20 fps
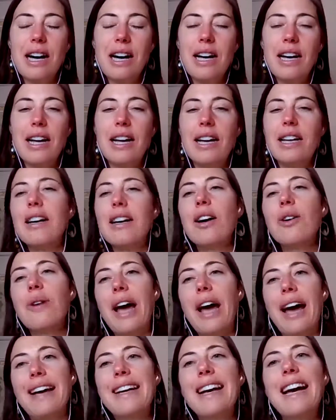Got it.
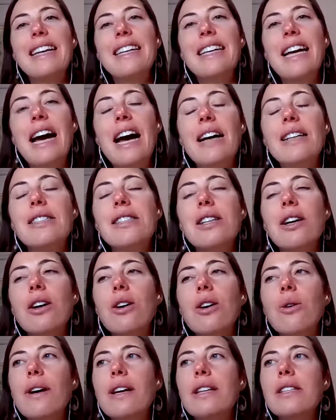Okay. Yeah.
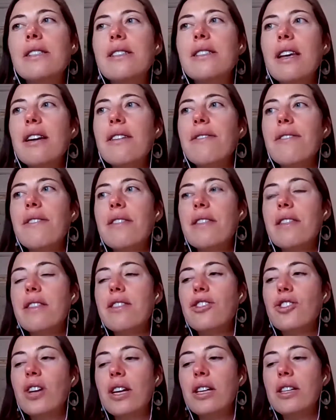So instead of
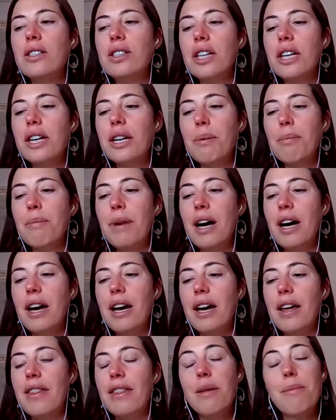changing
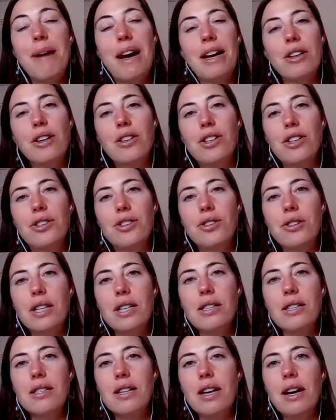my the
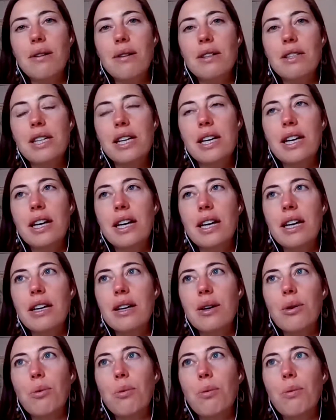macronutrients that I was
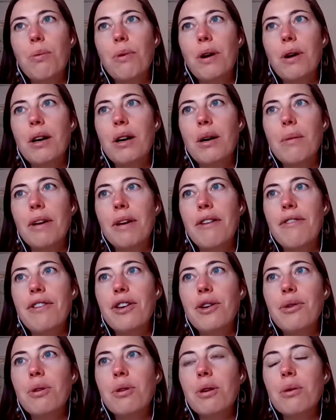eating, um,
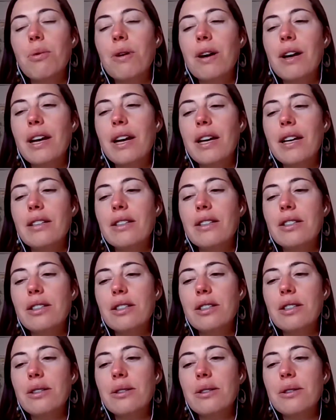if you were wanting
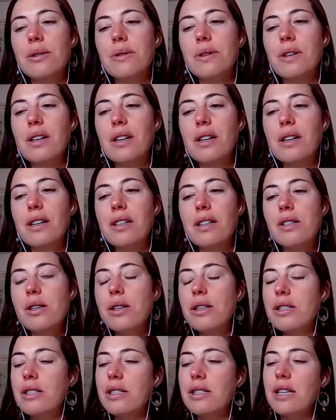to,
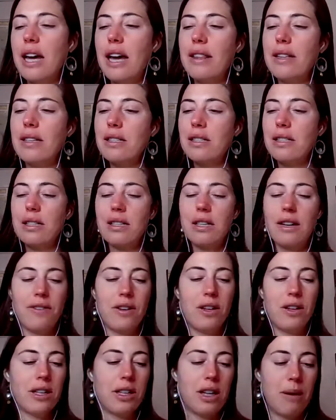so yeah, this is a
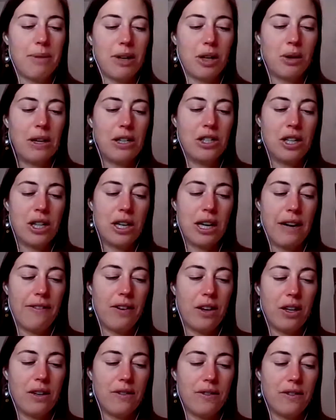definitely a common question that
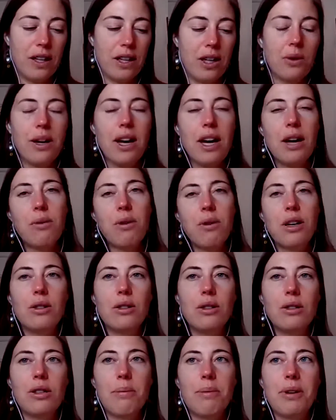I've heard of like, okay, I want
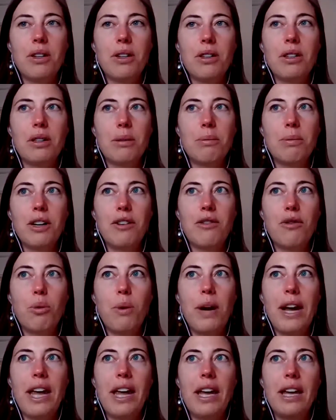to lose a bit a little bit of
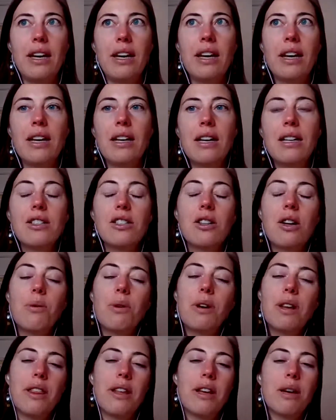weight. So
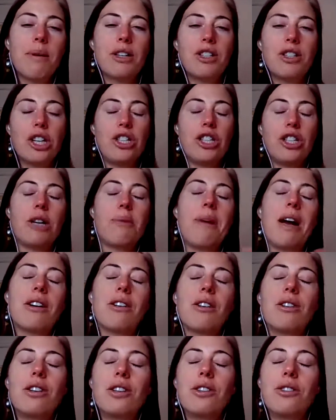I wouldn't think about changing your
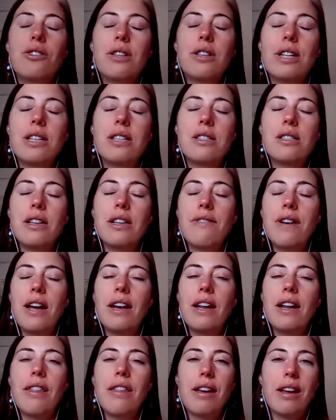macronutrients. If
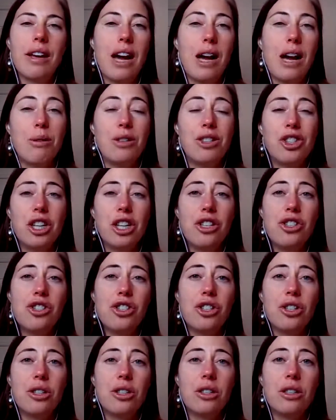anything, I would
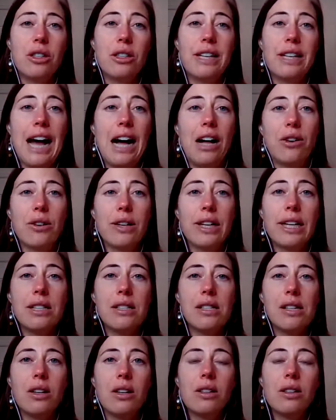change your
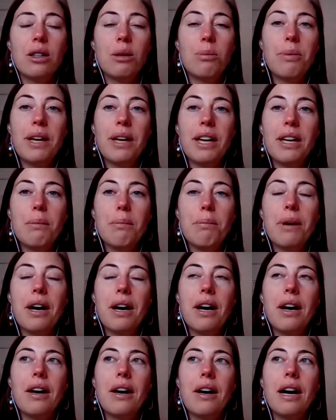calories a little bit,
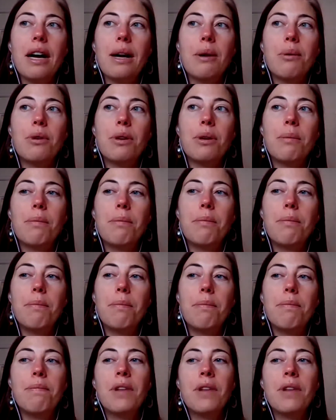but I would